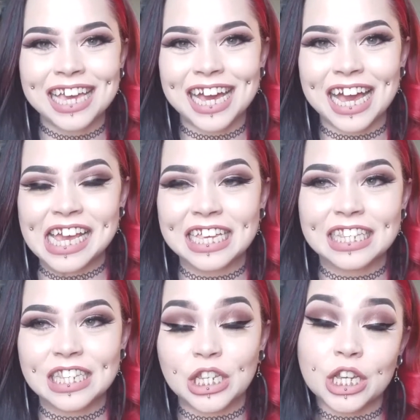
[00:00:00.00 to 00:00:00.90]
Hey
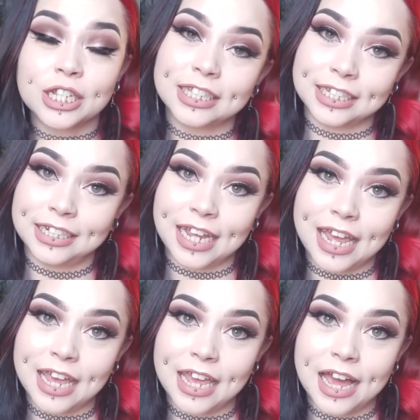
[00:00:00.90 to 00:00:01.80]
guys!
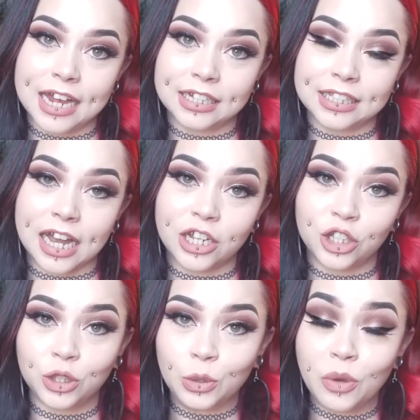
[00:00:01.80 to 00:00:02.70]
Today I
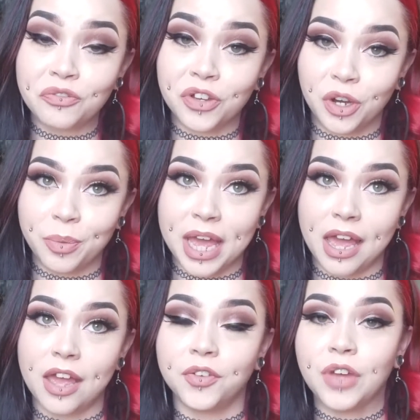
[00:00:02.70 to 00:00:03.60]
decided to film
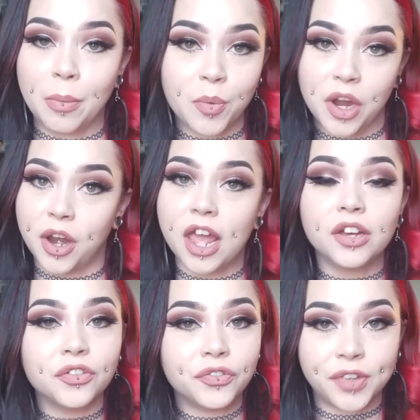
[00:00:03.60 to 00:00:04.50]
a
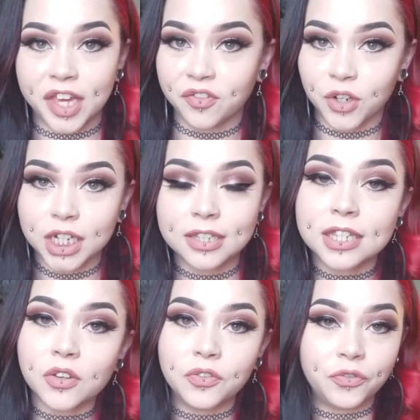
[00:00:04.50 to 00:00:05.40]
February
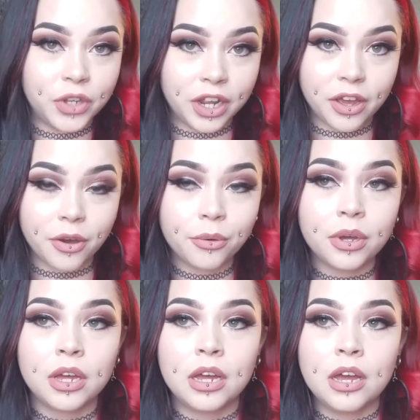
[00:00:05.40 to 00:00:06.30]
favorites video.
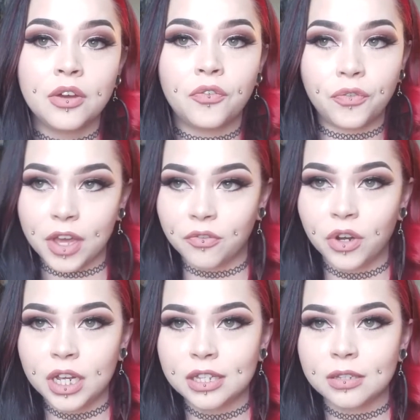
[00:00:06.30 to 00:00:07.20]

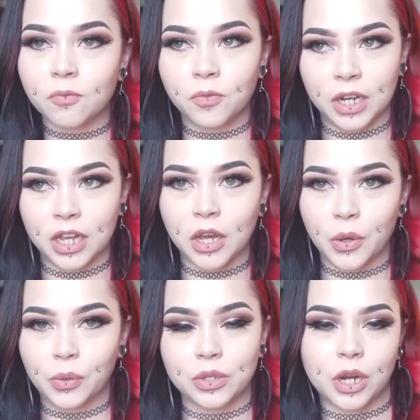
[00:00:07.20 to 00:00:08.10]
Favorite
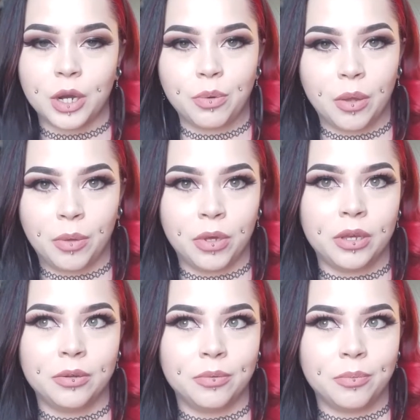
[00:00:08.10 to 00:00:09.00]
videos are
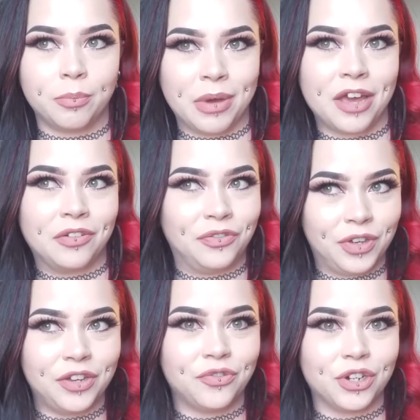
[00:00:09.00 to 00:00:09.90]
probably my
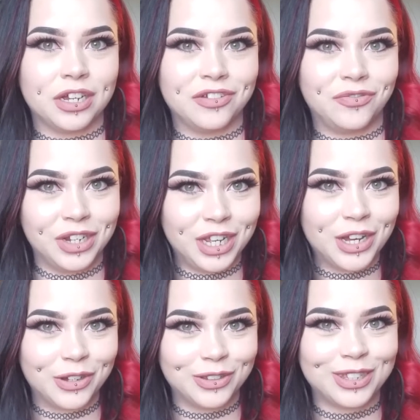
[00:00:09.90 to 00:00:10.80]
favorite
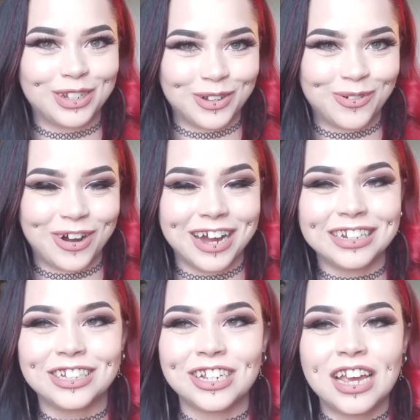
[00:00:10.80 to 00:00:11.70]
videos to
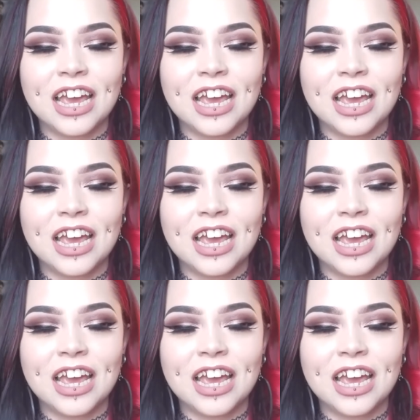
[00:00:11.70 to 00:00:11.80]
watch,